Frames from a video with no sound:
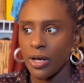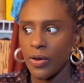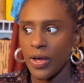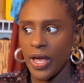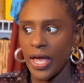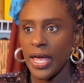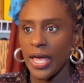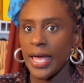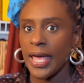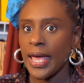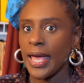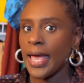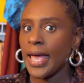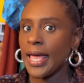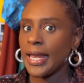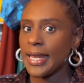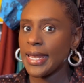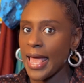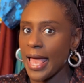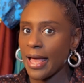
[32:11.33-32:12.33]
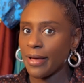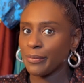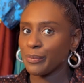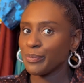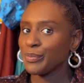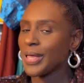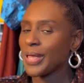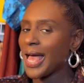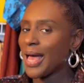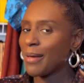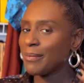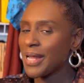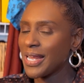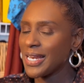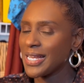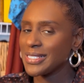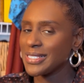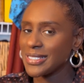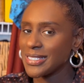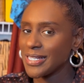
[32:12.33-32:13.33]
Okay, now I'm not
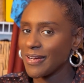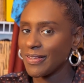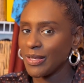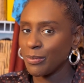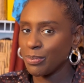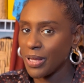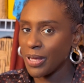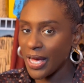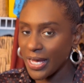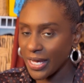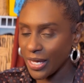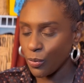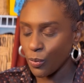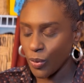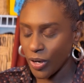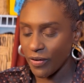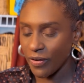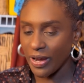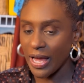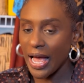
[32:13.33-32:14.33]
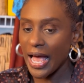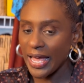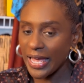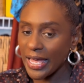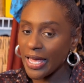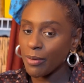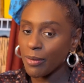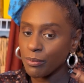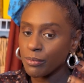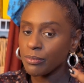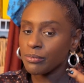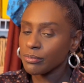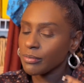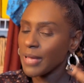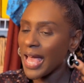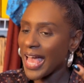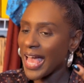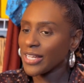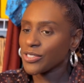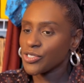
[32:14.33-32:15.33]
necessarily plugging wearing. I am
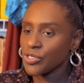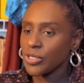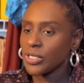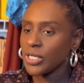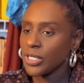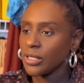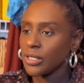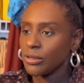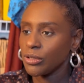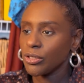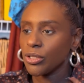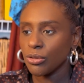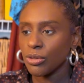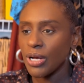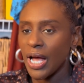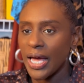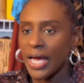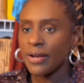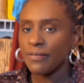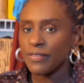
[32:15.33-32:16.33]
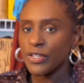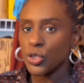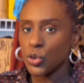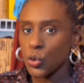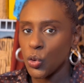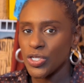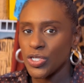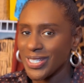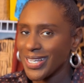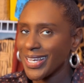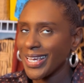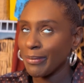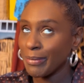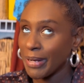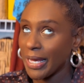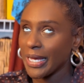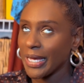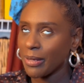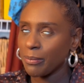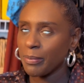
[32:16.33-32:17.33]
actually, kind of endorsing it. I'm
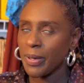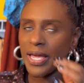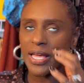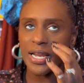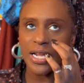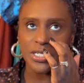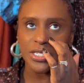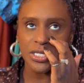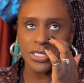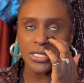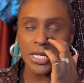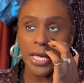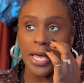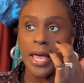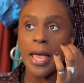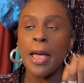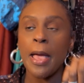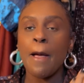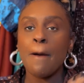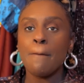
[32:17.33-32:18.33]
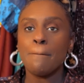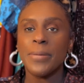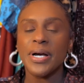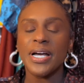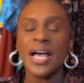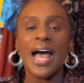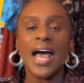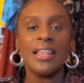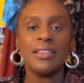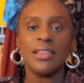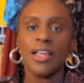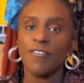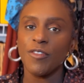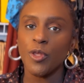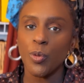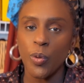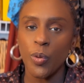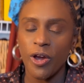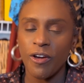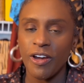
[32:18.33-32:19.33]
not getting paid, I should say, but I love
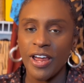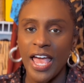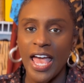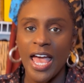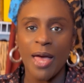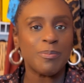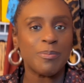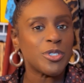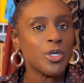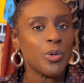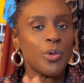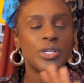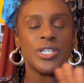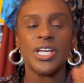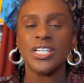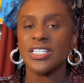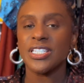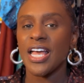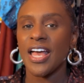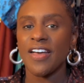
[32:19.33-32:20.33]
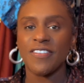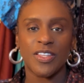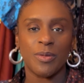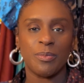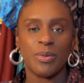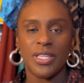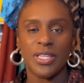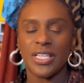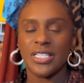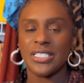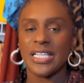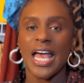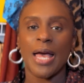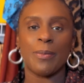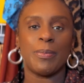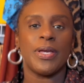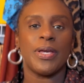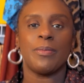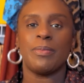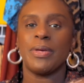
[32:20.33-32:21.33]
the wearing app. So it doesn't have to be this
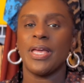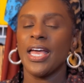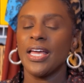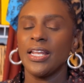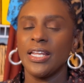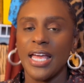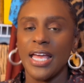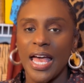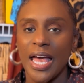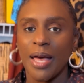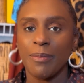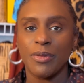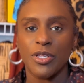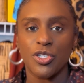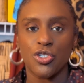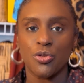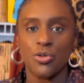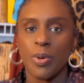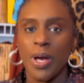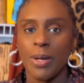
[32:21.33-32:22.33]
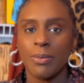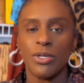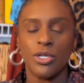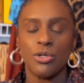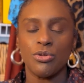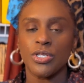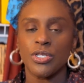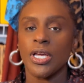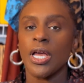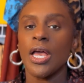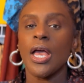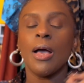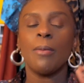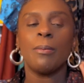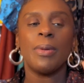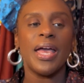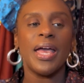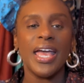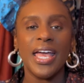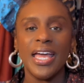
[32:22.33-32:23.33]
app. It could be any app that you're probably using,
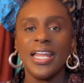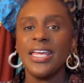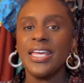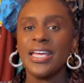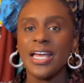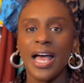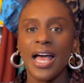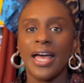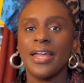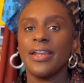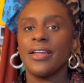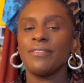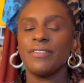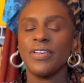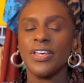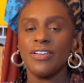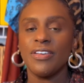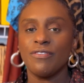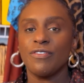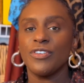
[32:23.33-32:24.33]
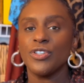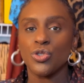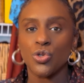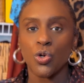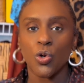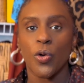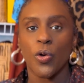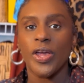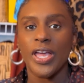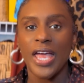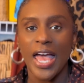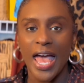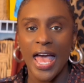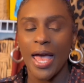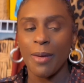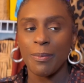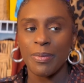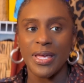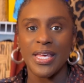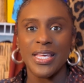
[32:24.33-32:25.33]
but any kind of inventory
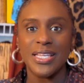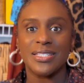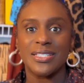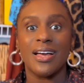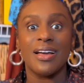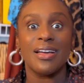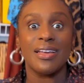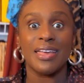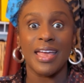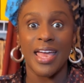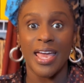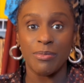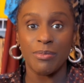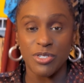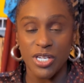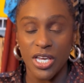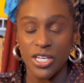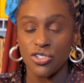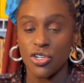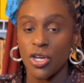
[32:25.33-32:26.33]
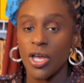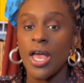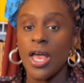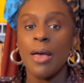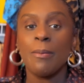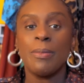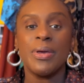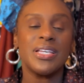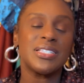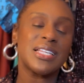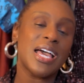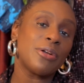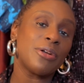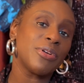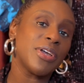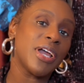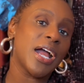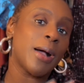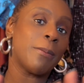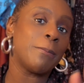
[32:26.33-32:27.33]
app is a game changer, because I don't
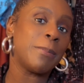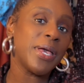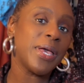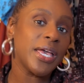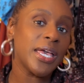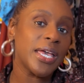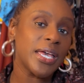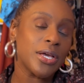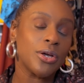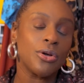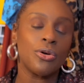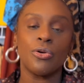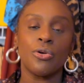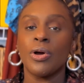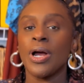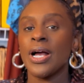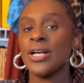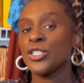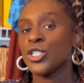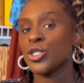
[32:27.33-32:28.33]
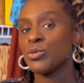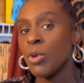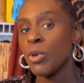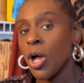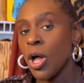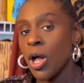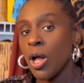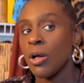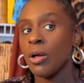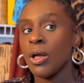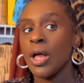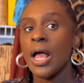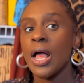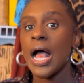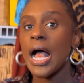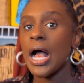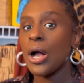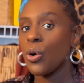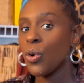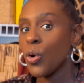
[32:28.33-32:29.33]
care how big or how small,
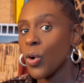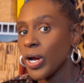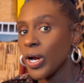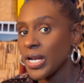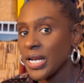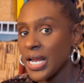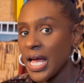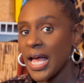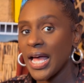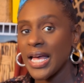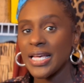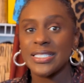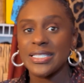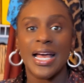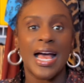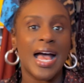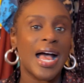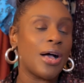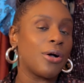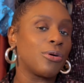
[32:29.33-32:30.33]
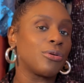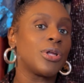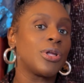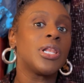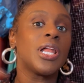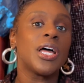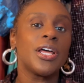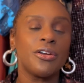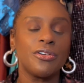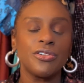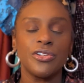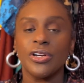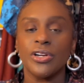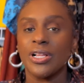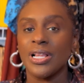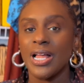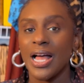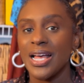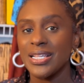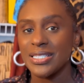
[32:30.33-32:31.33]
how organized, how cluttered your
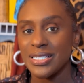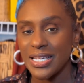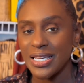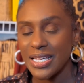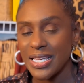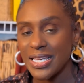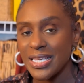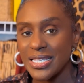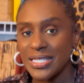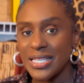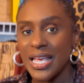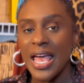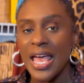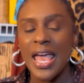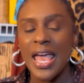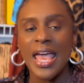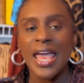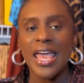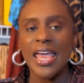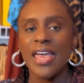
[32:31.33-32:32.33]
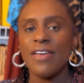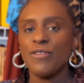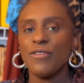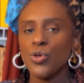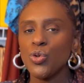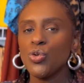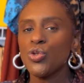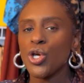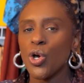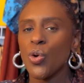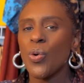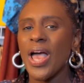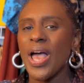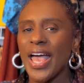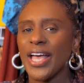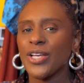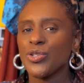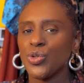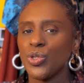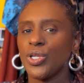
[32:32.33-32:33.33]
closet is. If you don't
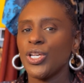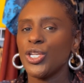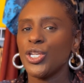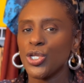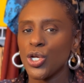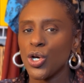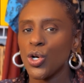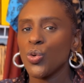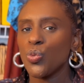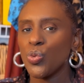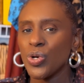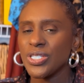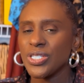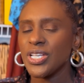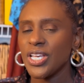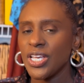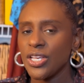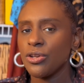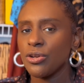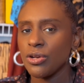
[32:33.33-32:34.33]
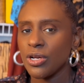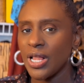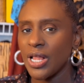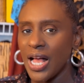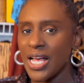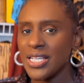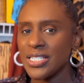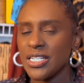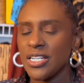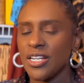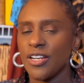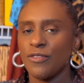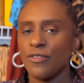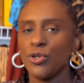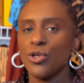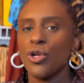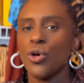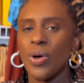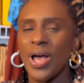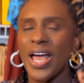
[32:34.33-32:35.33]
actually know what's in your closet, and if
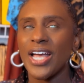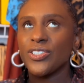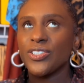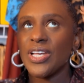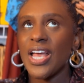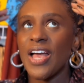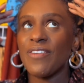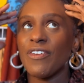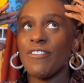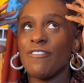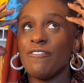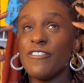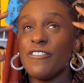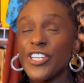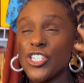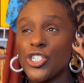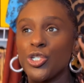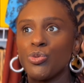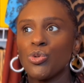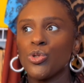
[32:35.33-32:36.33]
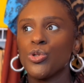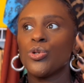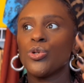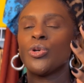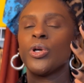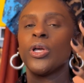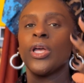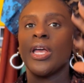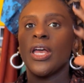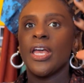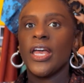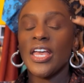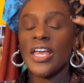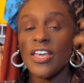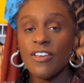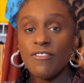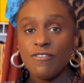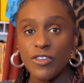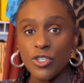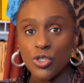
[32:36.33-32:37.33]
you don't actually have a visual
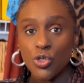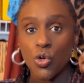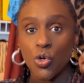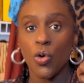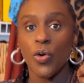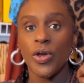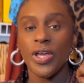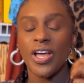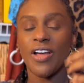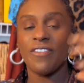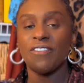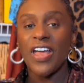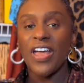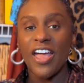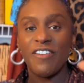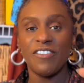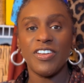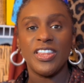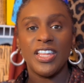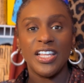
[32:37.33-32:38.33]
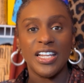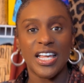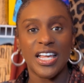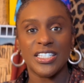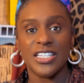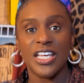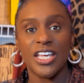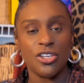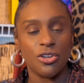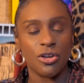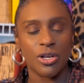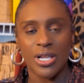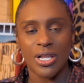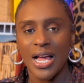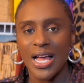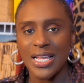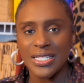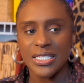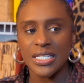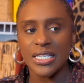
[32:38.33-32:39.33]
inventory of everything that's in your
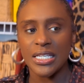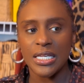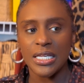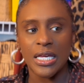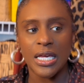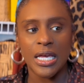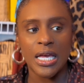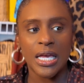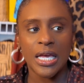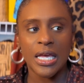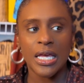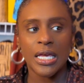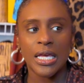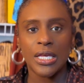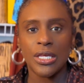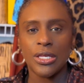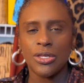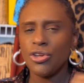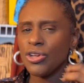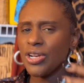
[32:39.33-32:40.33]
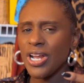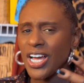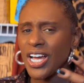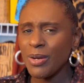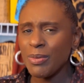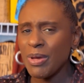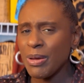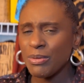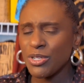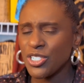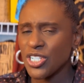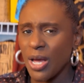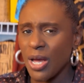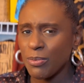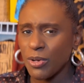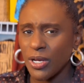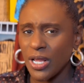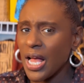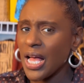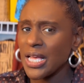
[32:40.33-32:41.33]
closet, you're not going to be able to shop
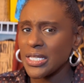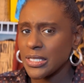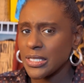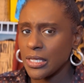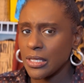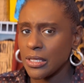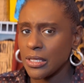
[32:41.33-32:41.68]
your closet.